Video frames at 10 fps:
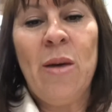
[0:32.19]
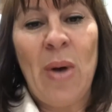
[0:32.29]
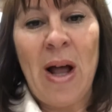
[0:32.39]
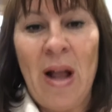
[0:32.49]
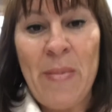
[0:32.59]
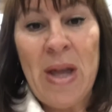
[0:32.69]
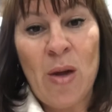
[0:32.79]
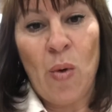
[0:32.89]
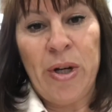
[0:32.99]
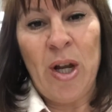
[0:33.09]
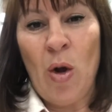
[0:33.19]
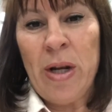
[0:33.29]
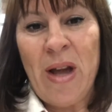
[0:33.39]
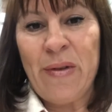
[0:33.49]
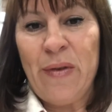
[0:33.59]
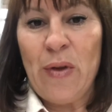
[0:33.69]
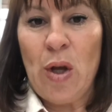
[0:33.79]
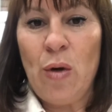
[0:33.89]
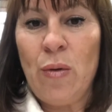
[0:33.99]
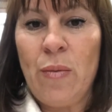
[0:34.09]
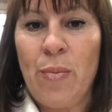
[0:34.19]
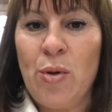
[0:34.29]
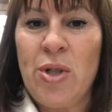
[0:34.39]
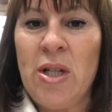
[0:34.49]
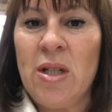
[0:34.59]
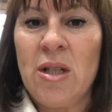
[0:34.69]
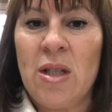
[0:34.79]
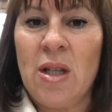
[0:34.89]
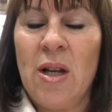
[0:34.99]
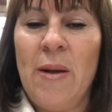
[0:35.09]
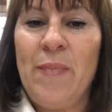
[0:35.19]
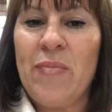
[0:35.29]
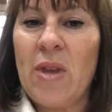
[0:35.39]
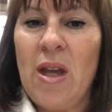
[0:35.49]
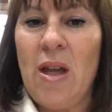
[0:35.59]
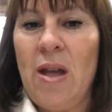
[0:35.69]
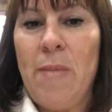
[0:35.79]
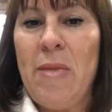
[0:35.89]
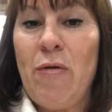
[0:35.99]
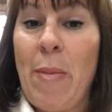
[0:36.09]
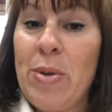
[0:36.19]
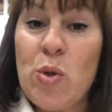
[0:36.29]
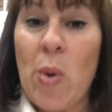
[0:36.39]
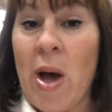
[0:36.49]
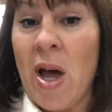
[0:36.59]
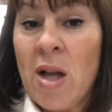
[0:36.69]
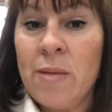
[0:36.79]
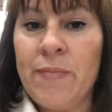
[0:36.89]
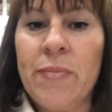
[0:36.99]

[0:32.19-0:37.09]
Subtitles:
But I'll make one. I only have a few puddings in my repertoire.